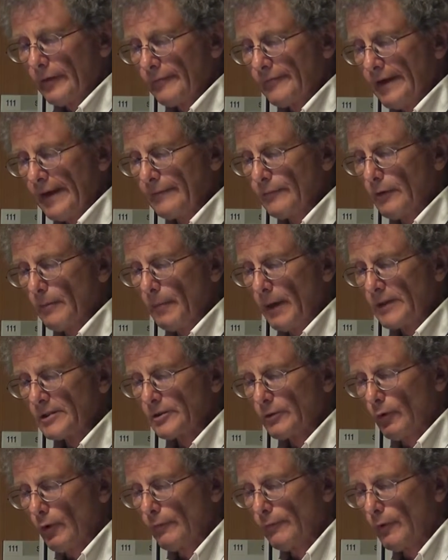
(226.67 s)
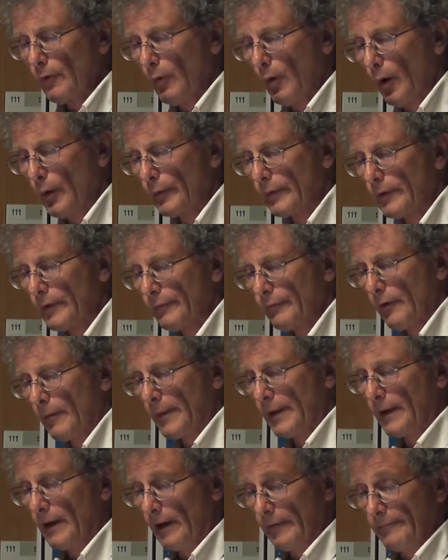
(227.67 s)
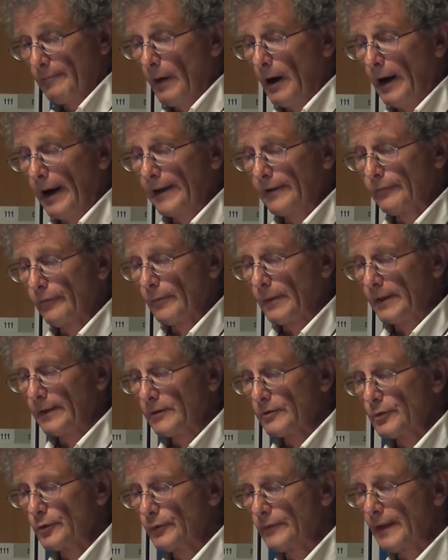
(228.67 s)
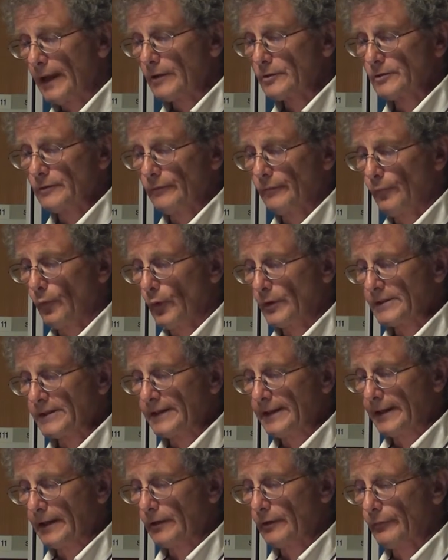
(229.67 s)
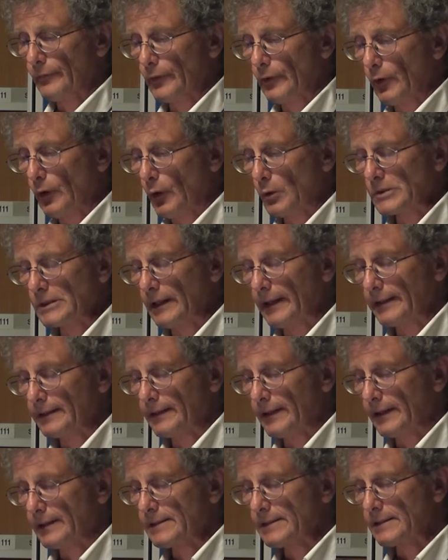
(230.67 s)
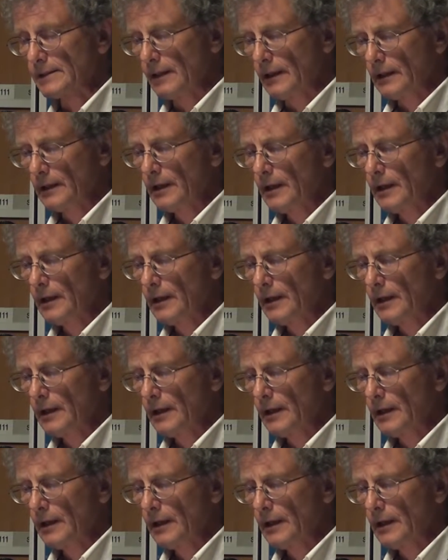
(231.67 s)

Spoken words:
a favorite Musgrave quote of mine from a 2014 interview goes like this.